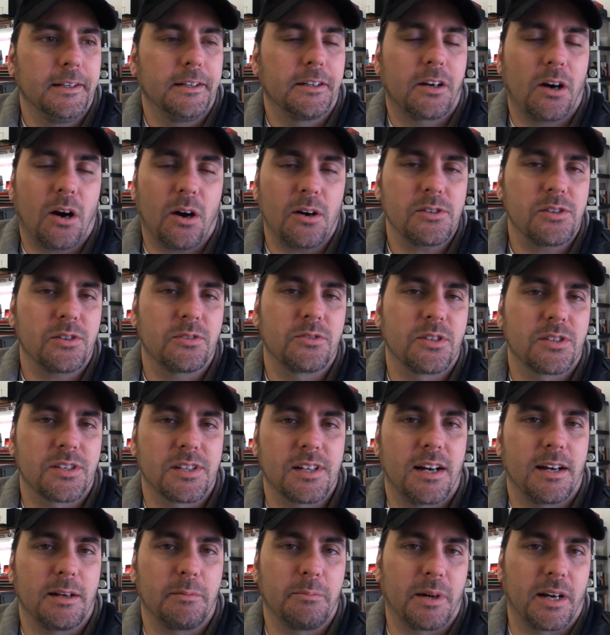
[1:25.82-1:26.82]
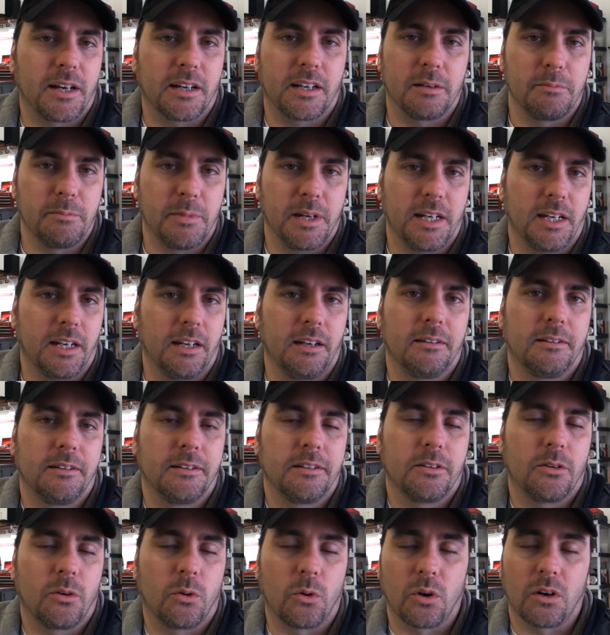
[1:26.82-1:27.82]
cars are designed by committee,
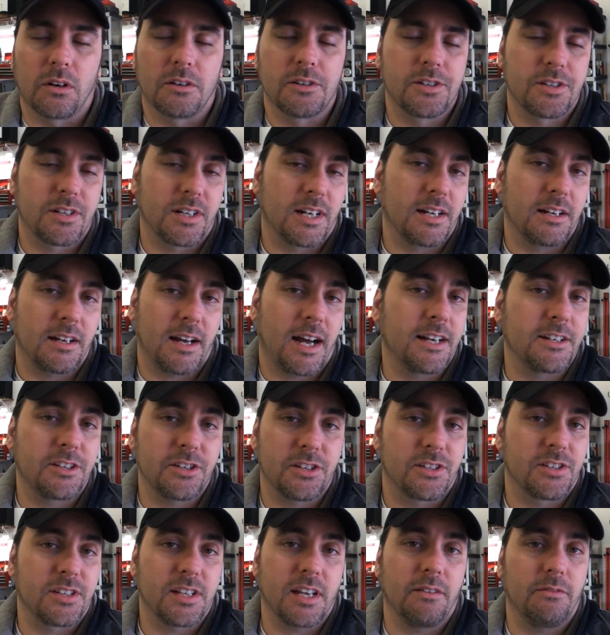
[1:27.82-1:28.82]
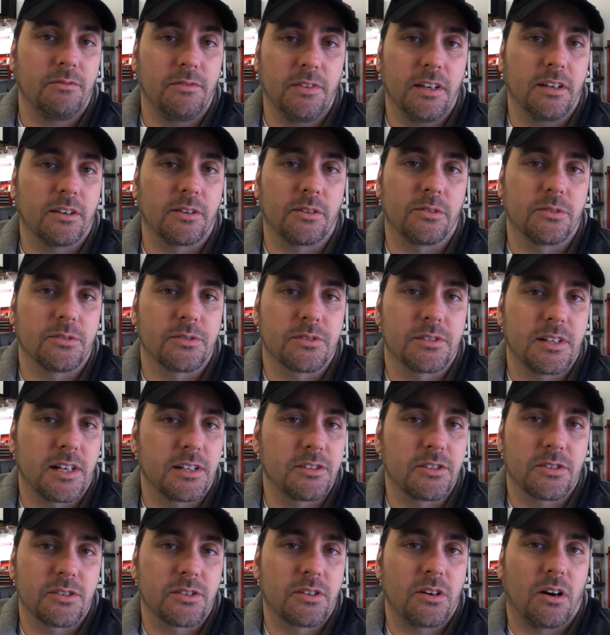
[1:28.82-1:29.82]
or should I, I should say vehicles,
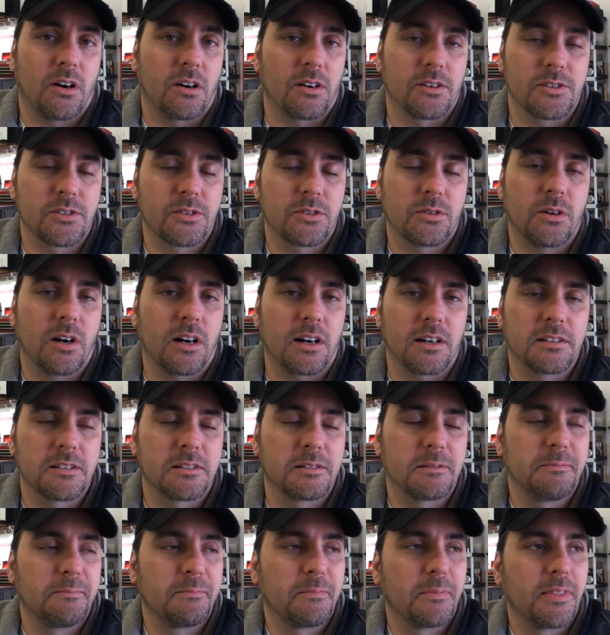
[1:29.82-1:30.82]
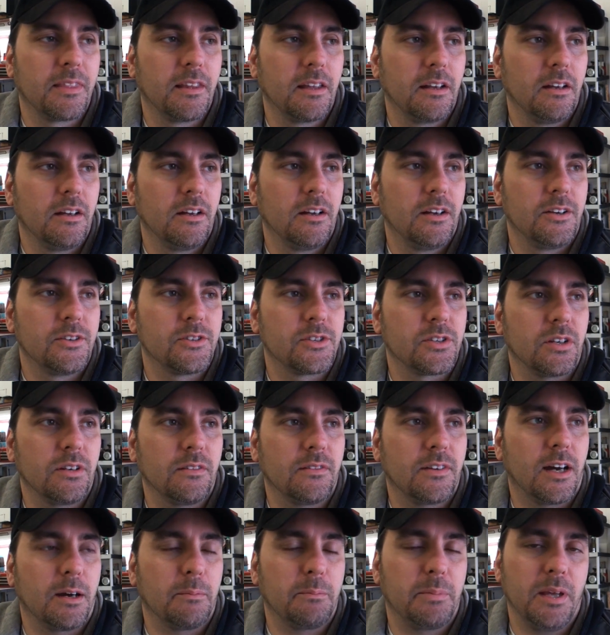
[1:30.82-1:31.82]
not just cars, trucks. So
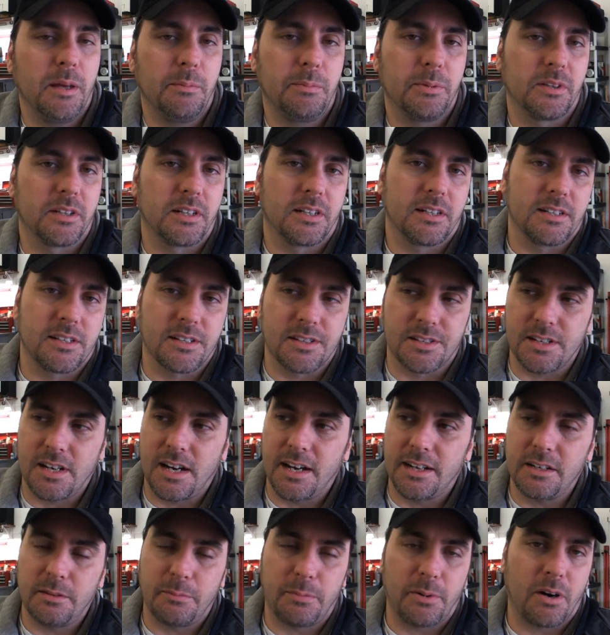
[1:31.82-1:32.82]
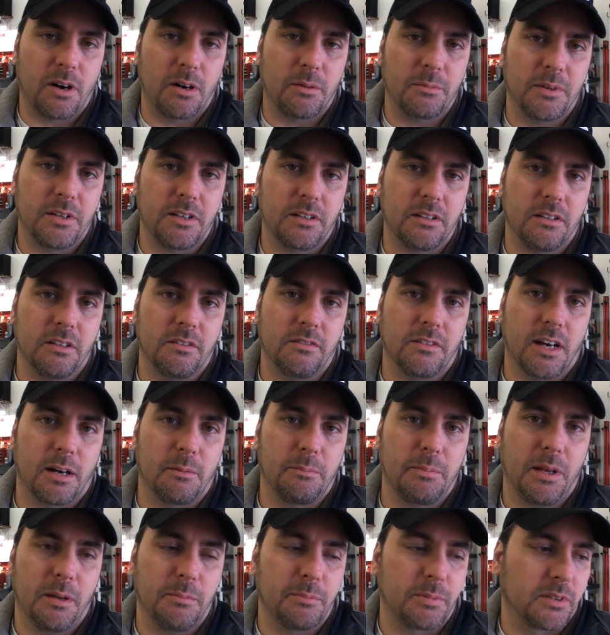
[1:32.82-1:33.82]
you've got people in a design department, you've
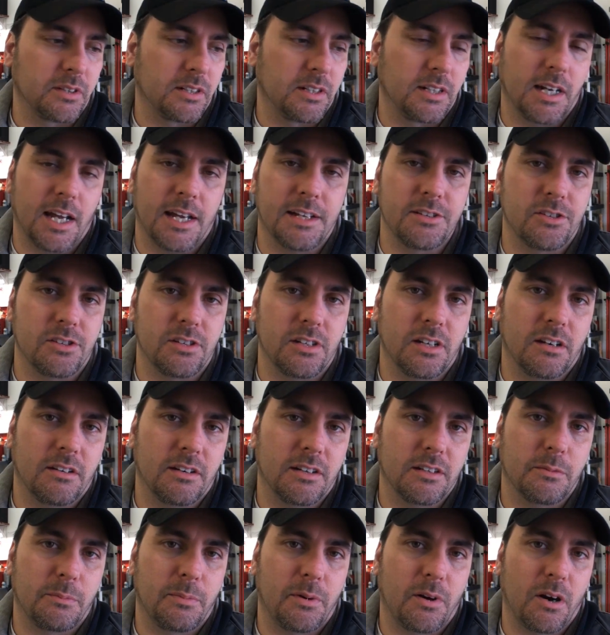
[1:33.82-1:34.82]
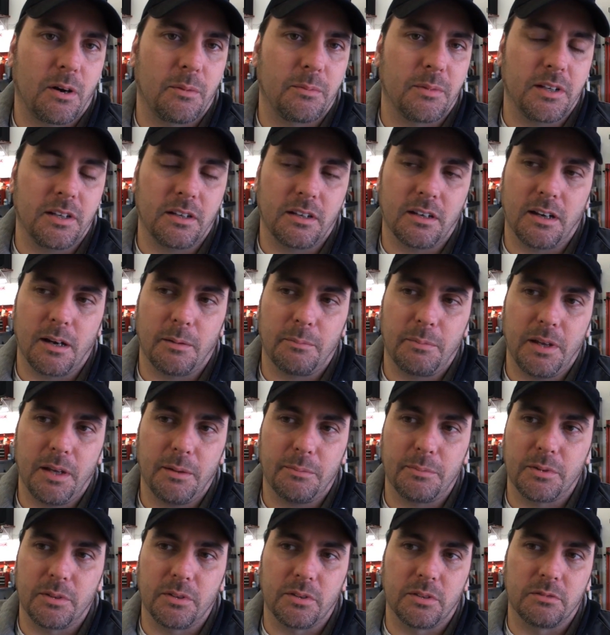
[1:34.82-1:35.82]
got people in an engineering department, you've got
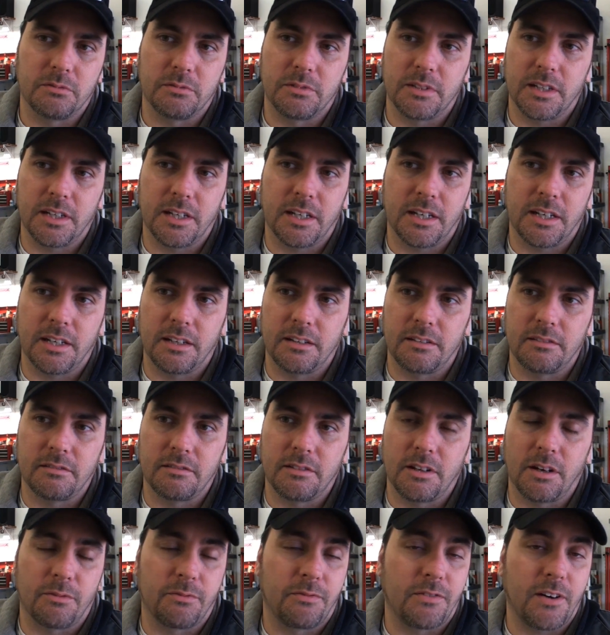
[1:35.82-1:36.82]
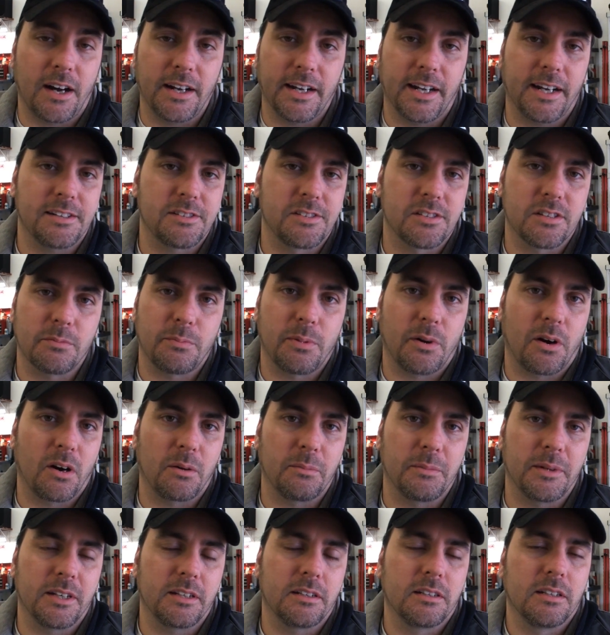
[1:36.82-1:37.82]
people in a finance
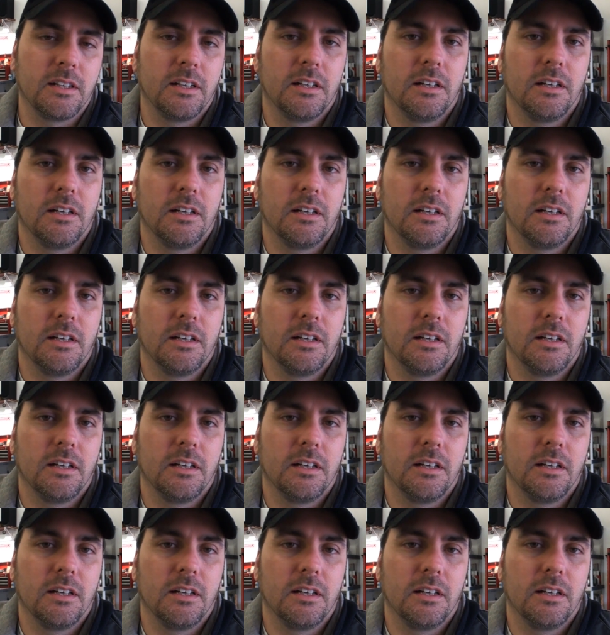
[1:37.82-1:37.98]
department.